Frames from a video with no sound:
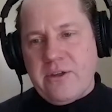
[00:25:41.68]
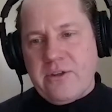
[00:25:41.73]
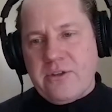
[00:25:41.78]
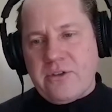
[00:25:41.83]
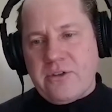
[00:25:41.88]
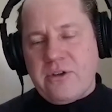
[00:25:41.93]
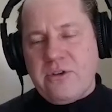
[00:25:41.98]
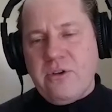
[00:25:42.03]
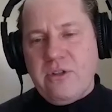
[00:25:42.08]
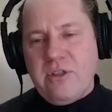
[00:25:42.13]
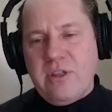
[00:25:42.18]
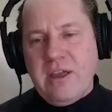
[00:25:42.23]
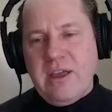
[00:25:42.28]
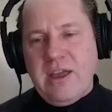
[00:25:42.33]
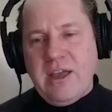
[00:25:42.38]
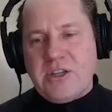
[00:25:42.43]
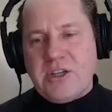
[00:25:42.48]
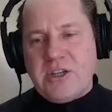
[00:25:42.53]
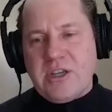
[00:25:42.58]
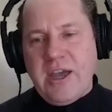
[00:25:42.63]
So I do think
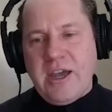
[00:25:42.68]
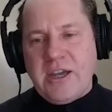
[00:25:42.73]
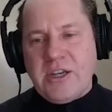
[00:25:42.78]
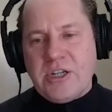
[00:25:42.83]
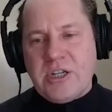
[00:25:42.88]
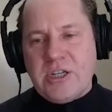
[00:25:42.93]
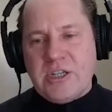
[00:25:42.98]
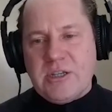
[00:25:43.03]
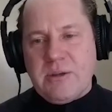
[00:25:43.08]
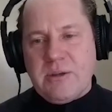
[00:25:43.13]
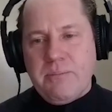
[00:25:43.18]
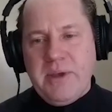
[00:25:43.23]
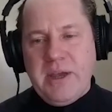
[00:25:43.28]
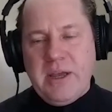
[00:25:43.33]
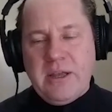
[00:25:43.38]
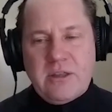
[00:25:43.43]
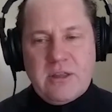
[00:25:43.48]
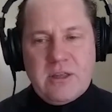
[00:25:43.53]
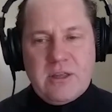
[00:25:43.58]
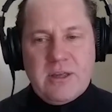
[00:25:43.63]
education's a
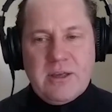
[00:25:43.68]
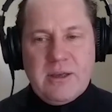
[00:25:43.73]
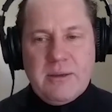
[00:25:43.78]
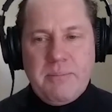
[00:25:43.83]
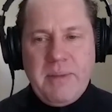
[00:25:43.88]
bit